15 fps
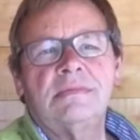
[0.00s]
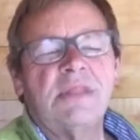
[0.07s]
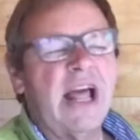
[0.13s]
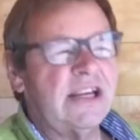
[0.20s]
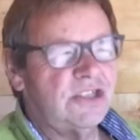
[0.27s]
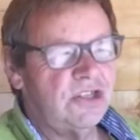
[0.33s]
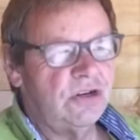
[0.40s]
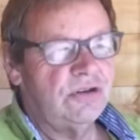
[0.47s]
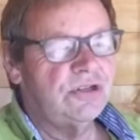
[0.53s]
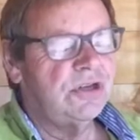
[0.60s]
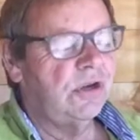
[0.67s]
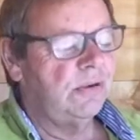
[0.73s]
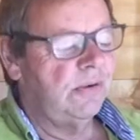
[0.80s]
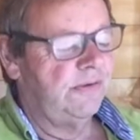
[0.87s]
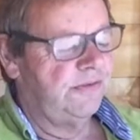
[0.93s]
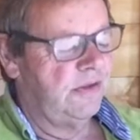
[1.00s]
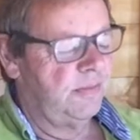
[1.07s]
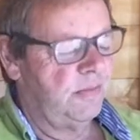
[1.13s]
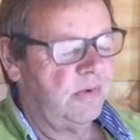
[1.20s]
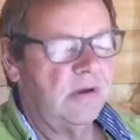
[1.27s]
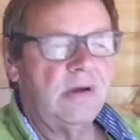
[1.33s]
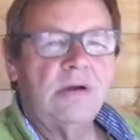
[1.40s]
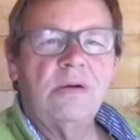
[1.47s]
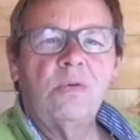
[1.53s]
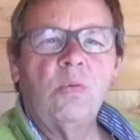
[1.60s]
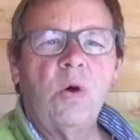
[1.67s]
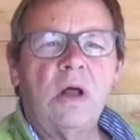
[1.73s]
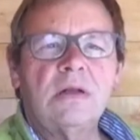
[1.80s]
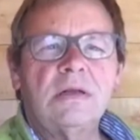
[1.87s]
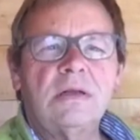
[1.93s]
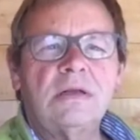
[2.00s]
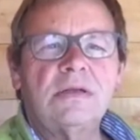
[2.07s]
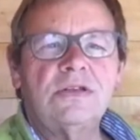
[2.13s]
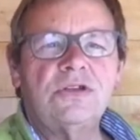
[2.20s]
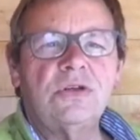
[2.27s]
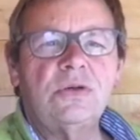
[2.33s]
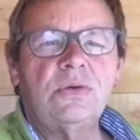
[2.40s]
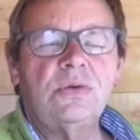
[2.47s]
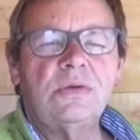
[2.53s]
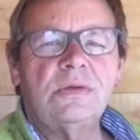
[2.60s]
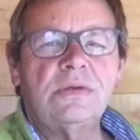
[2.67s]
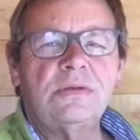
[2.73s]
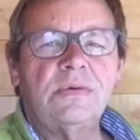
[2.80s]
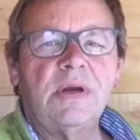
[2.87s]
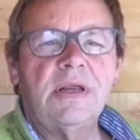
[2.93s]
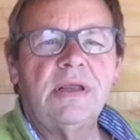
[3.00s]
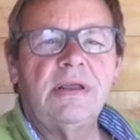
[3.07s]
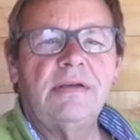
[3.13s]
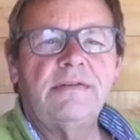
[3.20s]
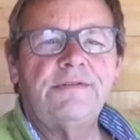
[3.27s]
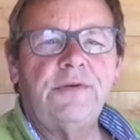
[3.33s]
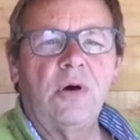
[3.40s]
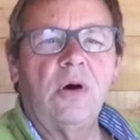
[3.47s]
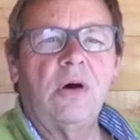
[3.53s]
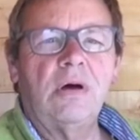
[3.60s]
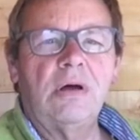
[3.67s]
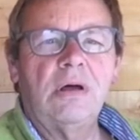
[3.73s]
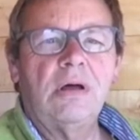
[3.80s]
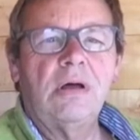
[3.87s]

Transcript: Let's do two of them. One, two, three, four.